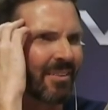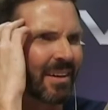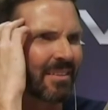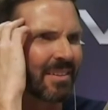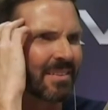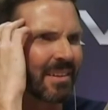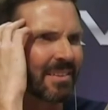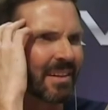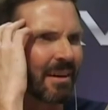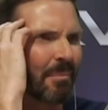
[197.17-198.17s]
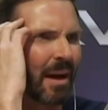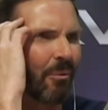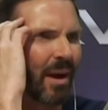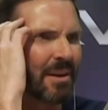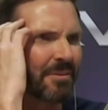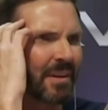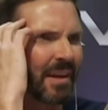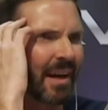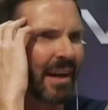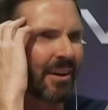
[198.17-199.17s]
He says, my wife and
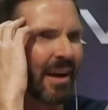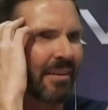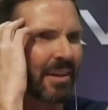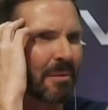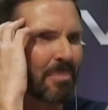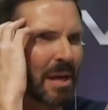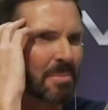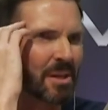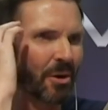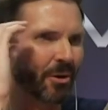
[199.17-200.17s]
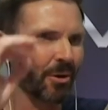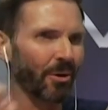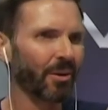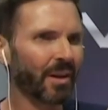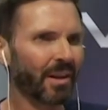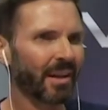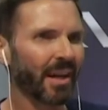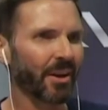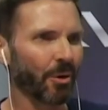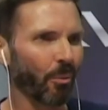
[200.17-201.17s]
I are having a baby girl
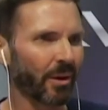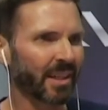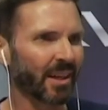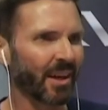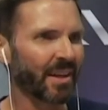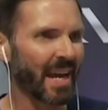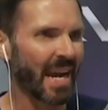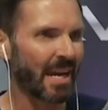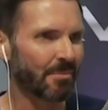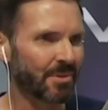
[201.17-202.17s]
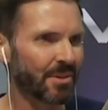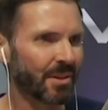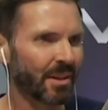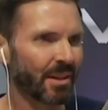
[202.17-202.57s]
and are working on names.